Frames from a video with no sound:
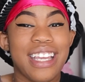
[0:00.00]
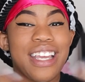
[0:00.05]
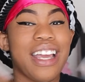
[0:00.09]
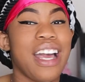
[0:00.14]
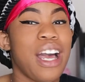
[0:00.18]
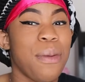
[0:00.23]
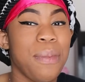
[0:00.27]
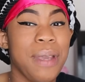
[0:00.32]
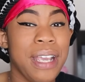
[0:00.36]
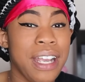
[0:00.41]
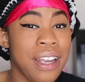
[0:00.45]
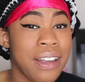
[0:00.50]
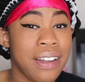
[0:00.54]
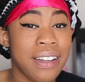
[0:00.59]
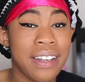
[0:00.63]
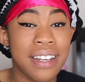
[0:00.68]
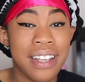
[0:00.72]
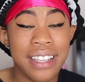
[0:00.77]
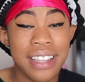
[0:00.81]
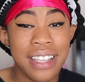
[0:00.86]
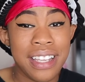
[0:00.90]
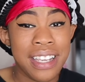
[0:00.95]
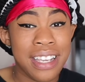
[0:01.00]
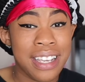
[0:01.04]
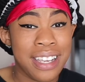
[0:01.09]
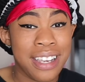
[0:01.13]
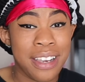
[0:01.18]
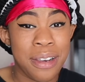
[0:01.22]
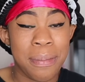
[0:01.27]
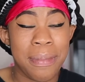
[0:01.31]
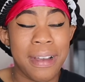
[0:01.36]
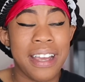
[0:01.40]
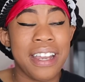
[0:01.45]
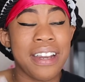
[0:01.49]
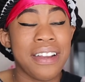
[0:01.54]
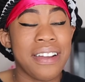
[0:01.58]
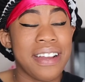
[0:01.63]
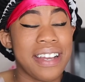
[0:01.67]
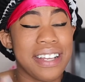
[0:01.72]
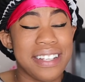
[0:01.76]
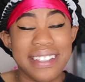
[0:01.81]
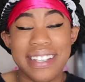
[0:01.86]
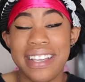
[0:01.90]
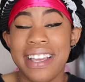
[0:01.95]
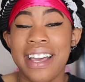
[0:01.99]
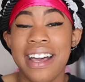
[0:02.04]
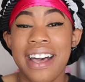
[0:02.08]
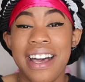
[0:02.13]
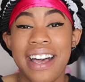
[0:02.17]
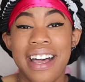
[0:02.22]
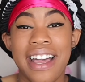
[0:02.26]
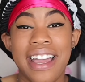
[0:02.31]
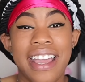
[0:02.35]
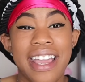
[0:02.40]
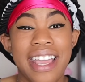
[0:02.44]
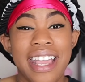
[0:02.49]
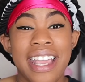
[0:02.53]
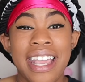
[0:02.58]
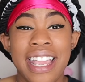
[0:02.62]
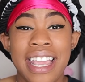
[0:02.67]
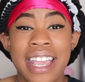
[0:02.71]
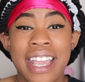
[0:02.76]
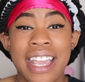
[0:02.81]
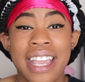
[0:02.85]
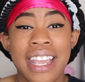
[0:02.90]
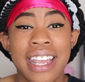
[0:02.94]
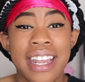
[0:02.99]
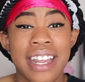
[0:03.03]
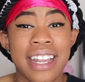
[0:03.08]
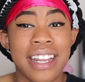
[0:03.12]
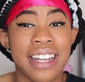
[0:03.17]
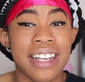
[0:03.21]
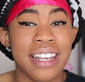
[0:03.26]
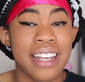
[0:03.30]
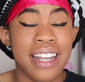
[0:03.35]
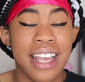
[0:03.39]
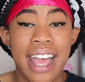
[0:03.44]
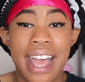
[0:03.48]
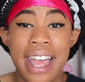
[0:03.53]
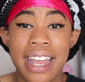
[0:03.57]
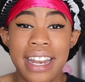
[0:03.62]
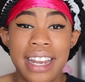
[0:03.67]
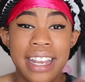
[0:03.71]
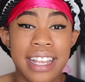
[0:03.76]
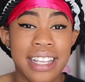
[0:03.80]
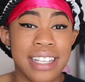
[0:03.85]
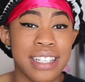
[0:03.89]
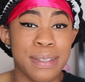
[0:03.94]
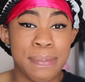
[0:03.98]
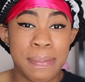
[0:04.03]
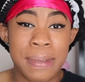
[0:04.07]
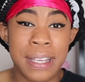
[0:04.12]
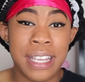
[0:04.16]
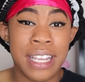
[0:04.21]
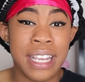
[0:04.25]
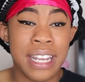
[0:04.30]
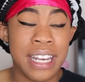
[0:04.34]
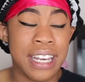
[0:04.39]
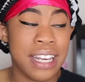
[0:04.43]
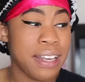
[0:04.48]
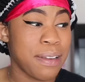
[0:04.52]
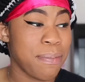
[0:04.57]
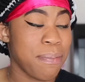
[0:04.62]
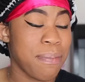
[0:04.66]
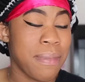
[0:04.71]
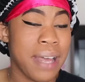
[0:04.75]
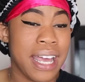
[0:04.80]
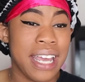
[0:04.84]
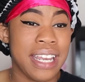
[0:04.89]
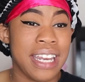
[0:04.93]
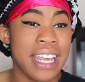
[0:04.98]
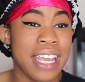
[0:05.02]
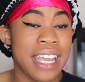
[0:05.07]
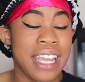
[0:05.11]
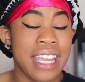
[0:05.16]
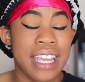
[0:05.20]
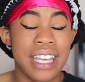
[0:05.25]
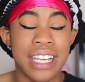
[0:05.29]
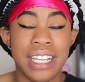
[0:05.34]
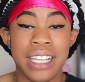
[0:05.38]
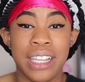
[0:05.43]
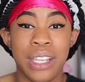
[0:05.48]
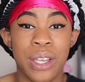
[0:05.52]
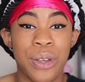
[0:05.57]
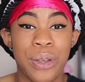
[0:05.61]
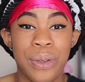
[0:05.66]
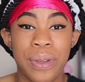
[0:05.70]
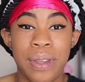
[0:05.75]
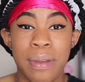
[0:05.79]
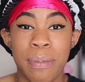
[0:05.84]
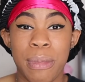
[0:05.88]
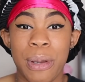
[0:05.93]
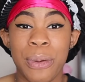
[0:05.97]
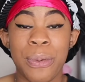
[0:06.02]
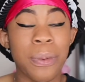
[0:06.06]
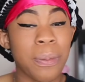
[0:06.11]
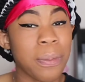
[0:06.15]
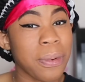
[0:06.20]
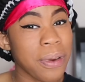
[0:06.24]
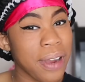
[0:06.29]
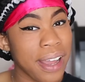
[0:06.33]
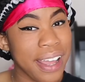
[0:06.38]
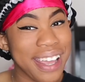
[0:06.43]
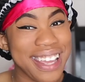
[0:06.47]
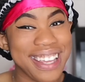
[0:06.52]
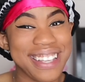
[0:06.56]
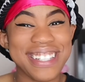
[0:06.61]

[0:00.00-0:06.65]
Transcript: I'm here another year by the grace of God, and I didn't spend my day alone in my room crying.